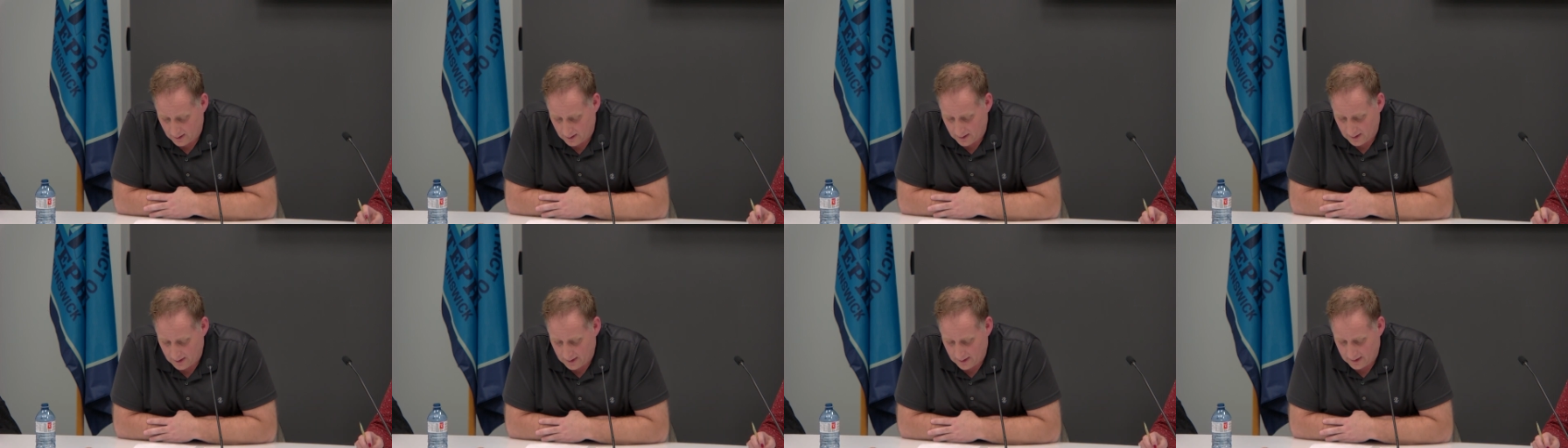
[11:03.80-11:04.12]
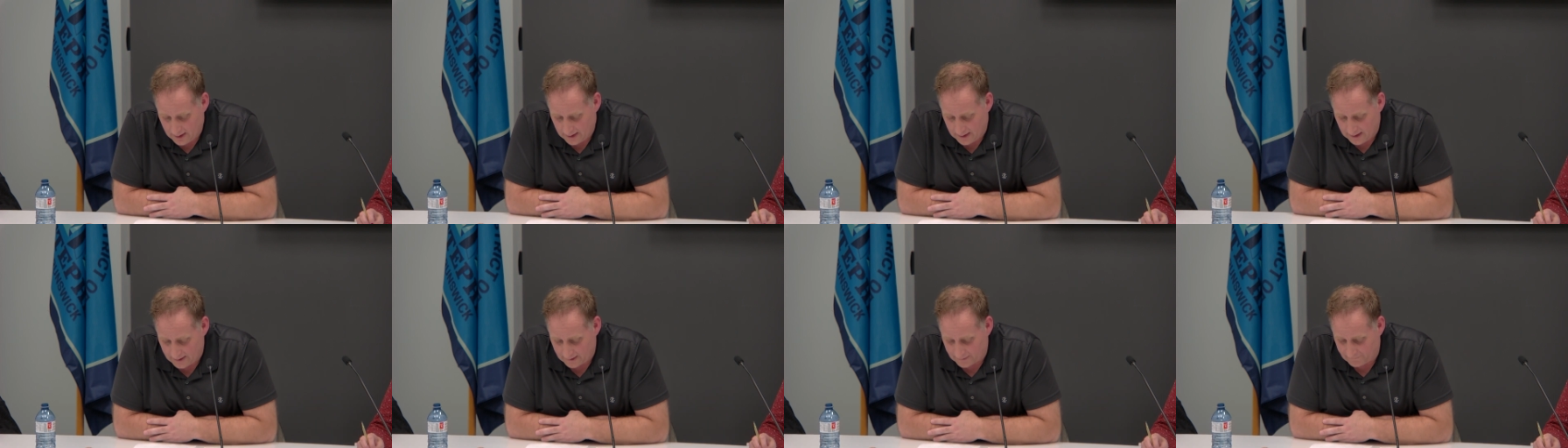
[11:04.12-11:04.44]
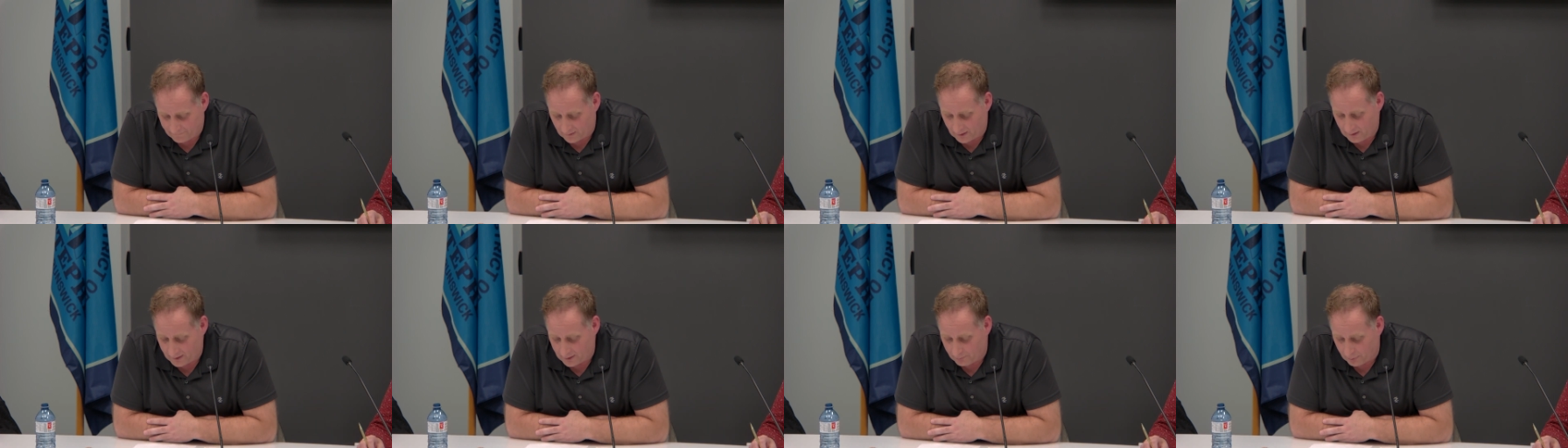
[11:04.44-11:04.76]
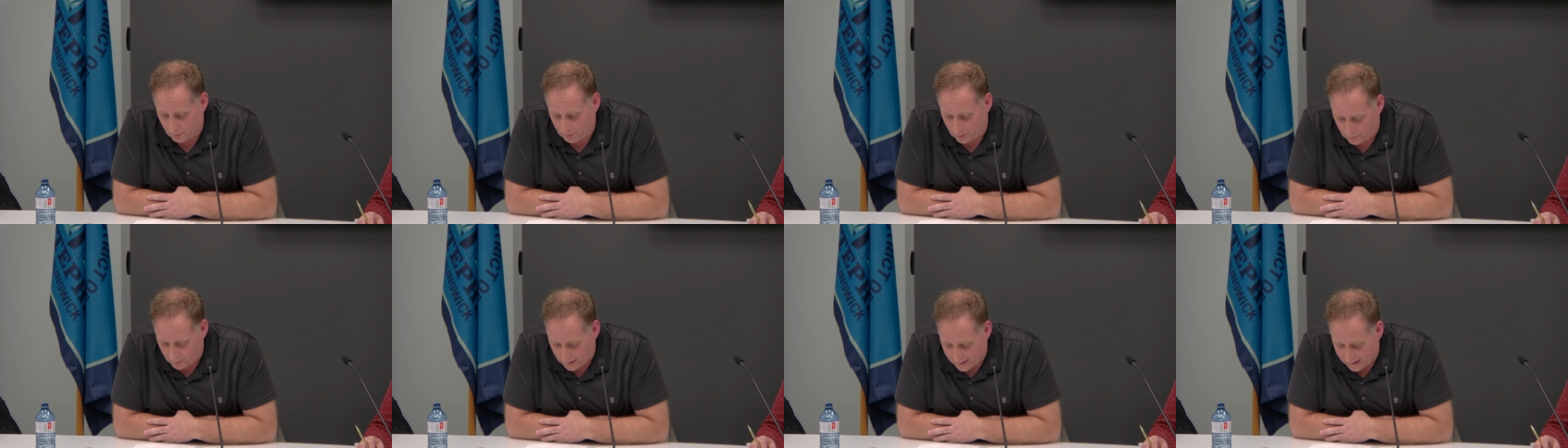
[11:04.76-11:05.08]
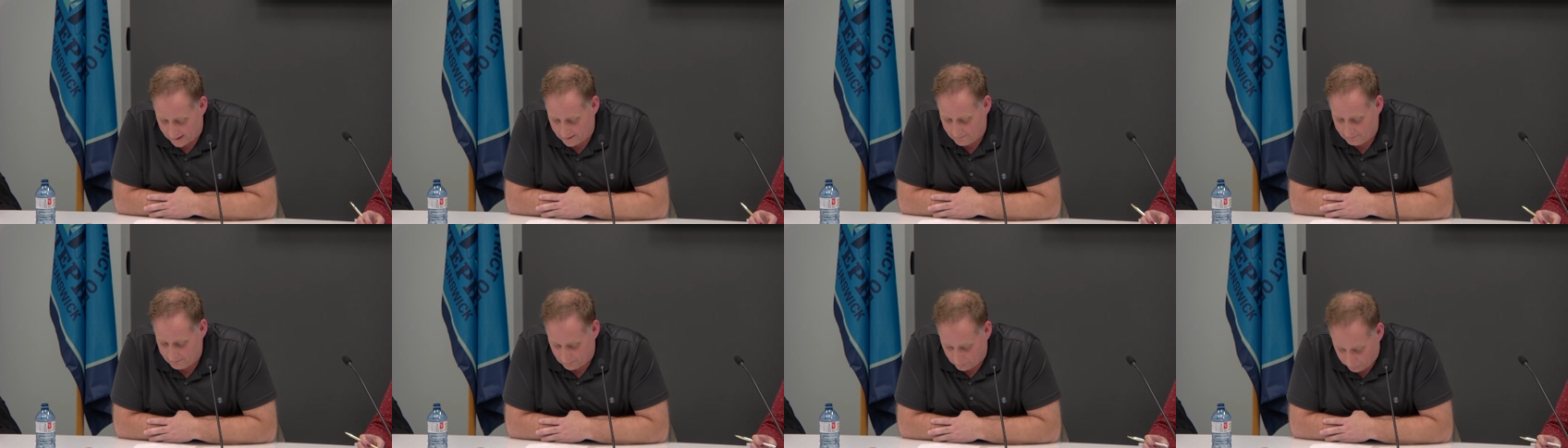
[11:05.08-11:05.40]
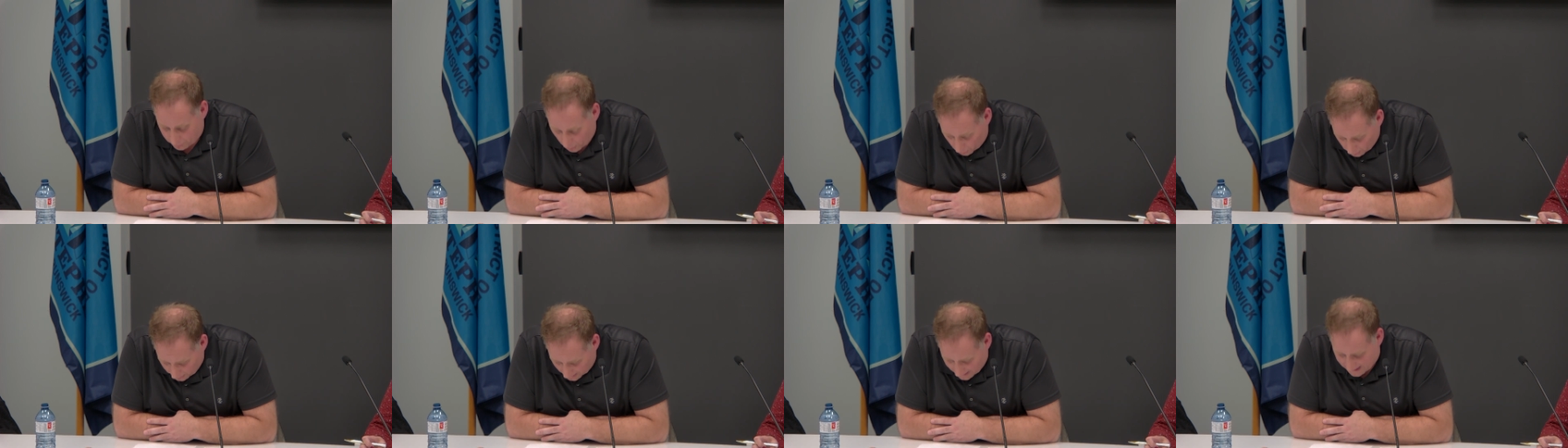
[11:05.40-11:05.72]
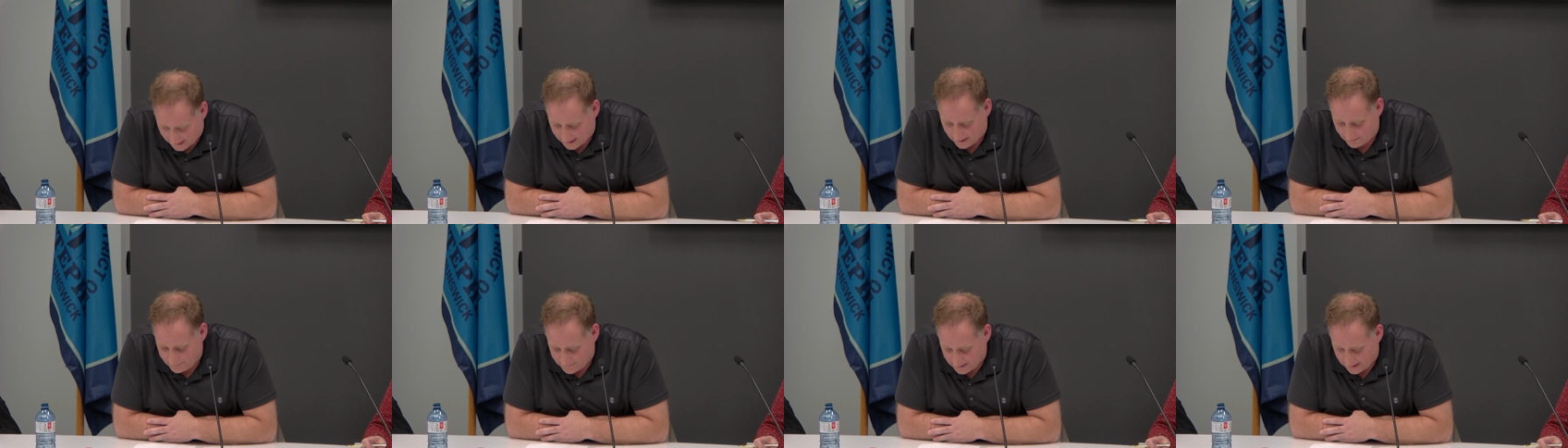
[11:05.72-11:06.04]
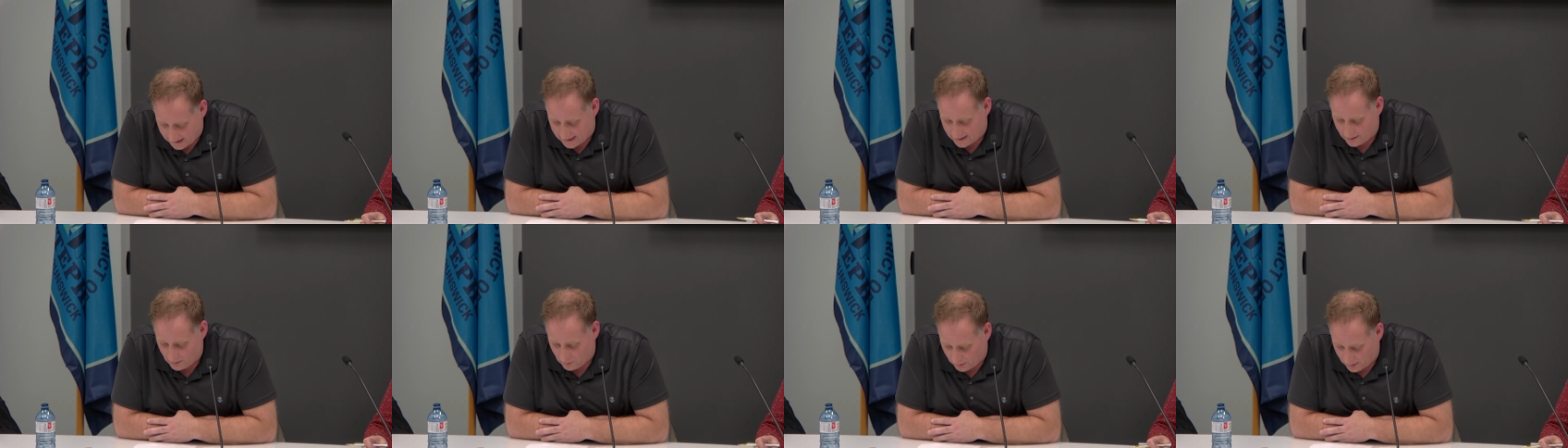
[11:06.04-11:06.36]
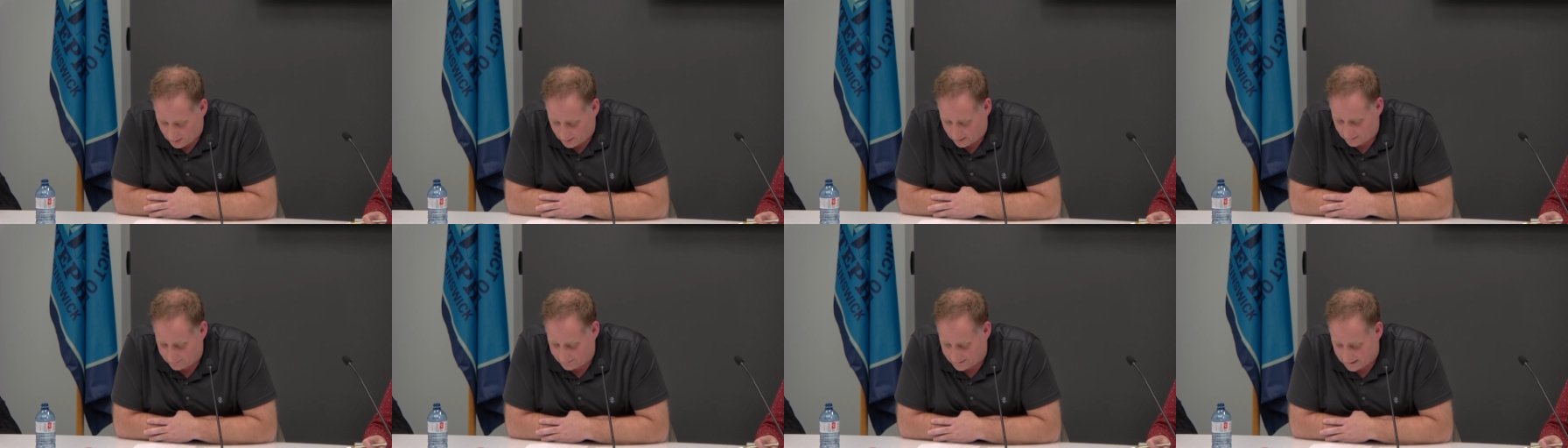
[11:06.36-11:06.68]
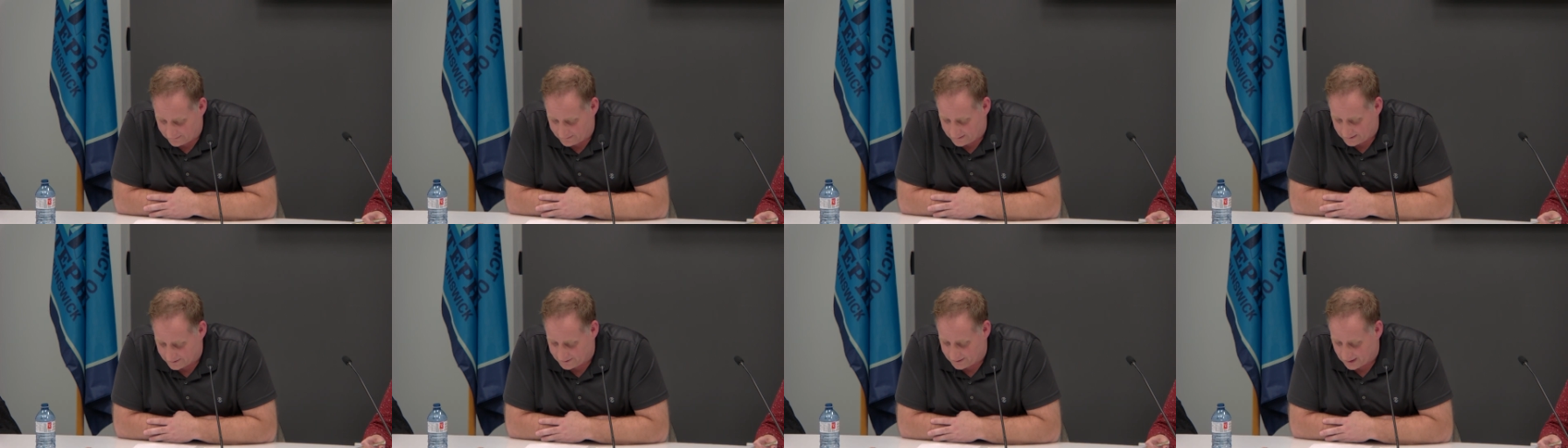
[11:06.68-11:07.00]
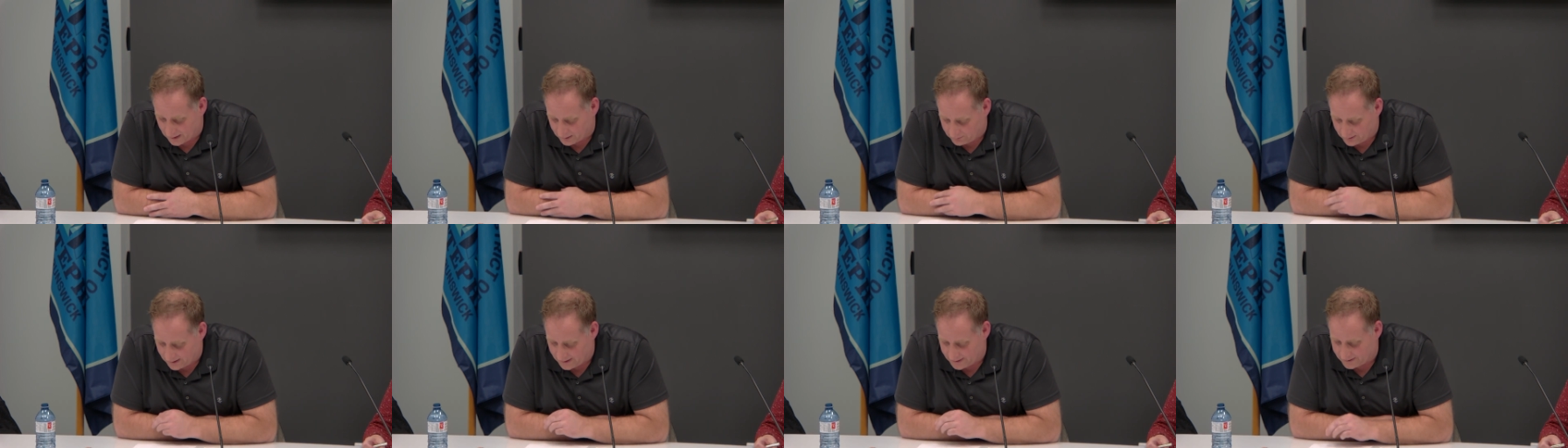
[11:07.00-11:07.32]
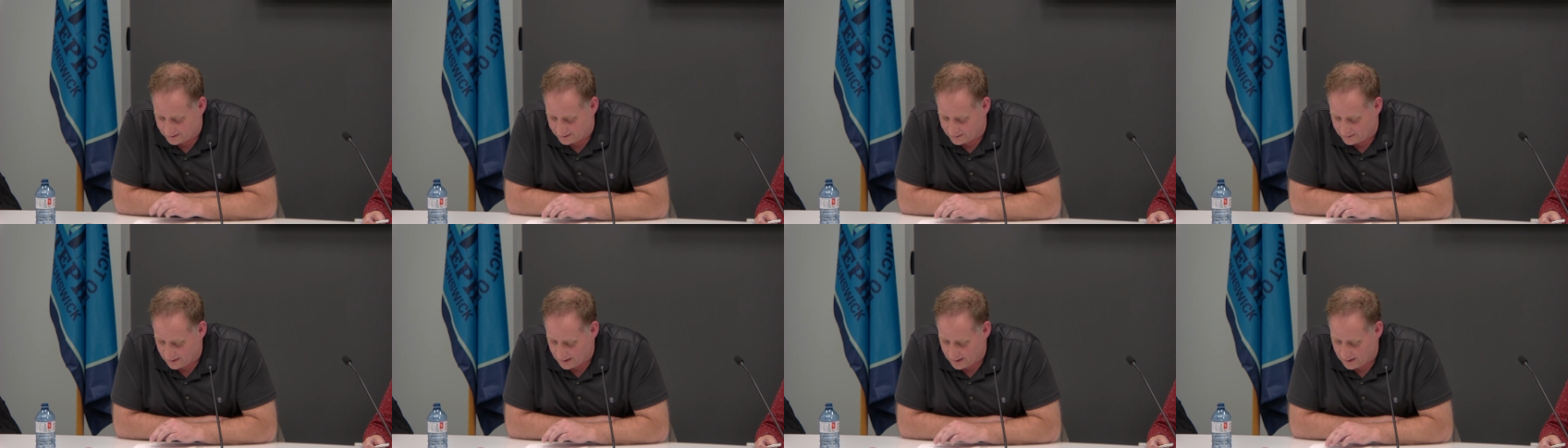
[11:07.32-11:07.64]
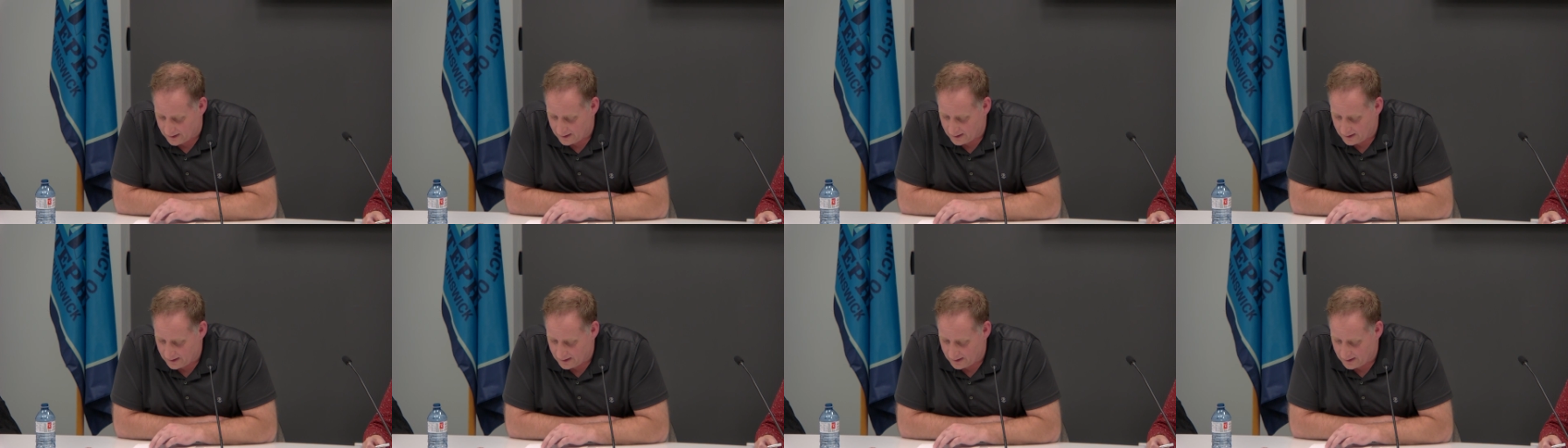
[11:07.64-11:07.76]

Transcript: It is further proclaimed and ordered that this declaration